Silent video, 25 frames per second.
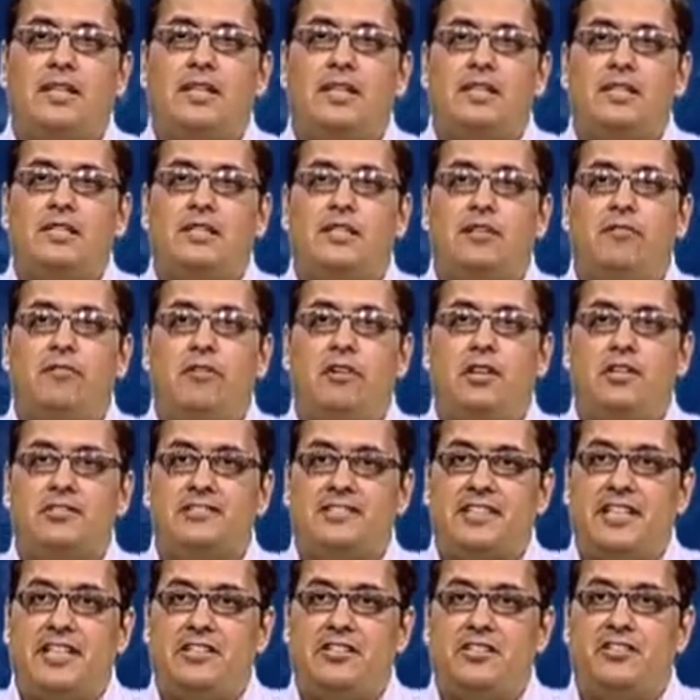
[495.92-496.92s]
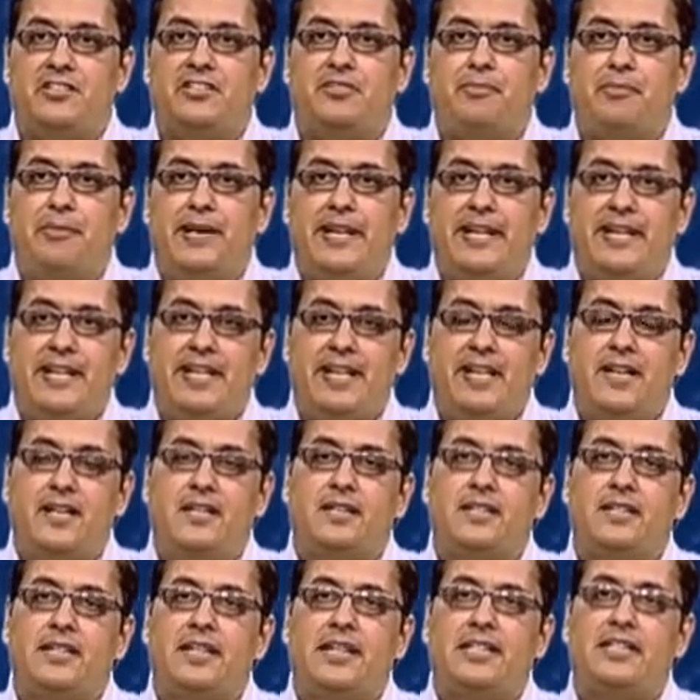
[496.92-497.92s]
The workstation's media
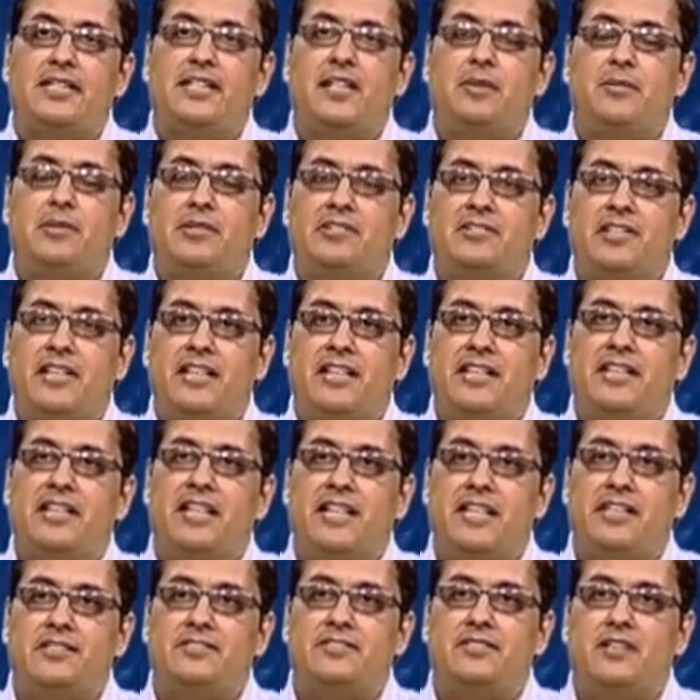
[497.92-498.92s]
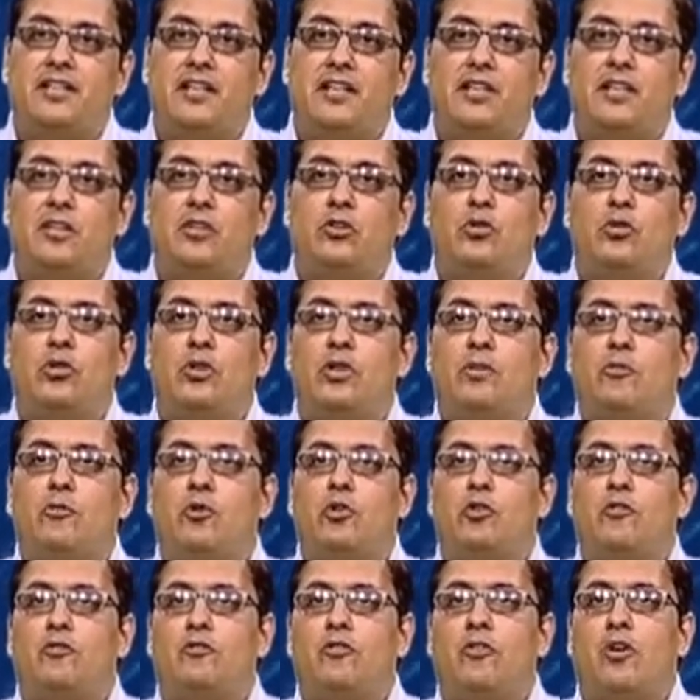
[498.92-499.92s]
can then be sanitized to
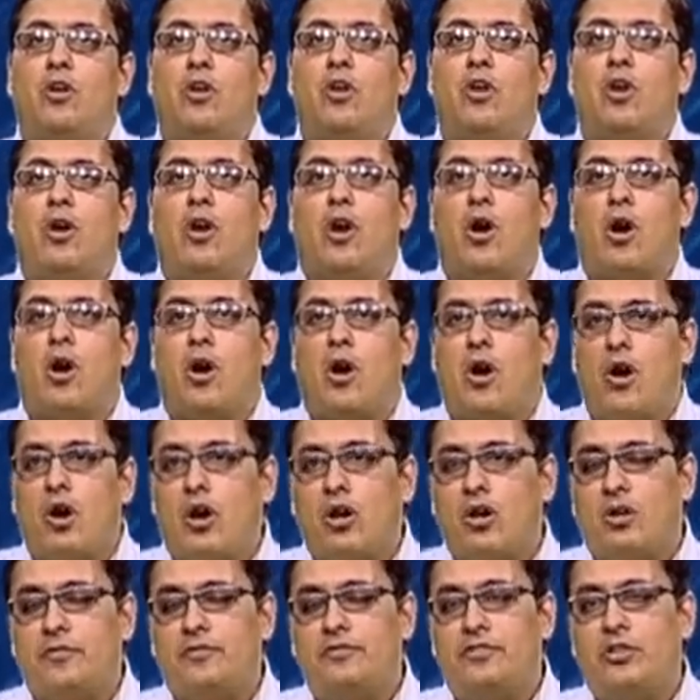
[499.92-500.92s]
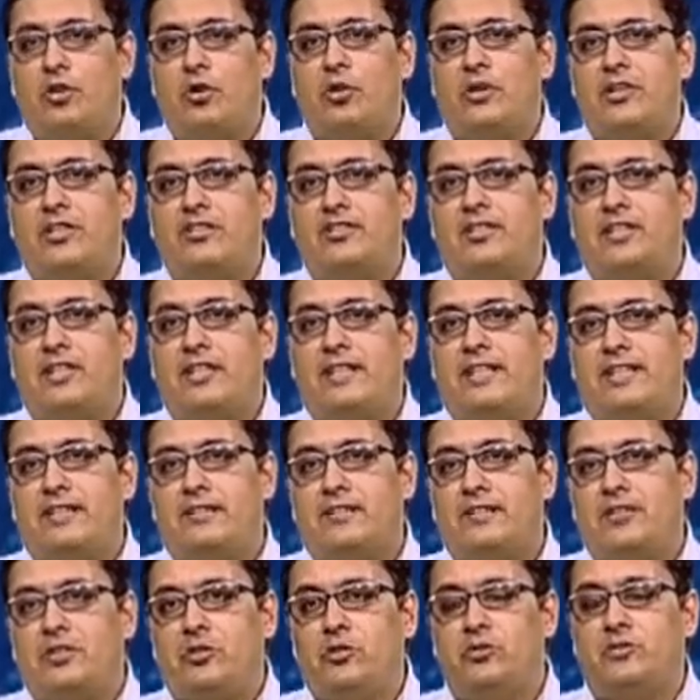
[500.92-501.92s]
remove all of the original
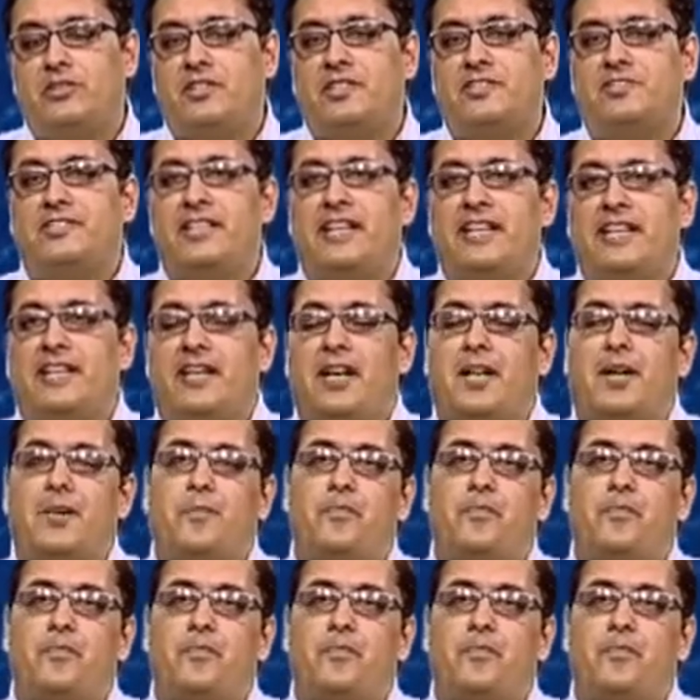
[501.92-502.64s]
user's data.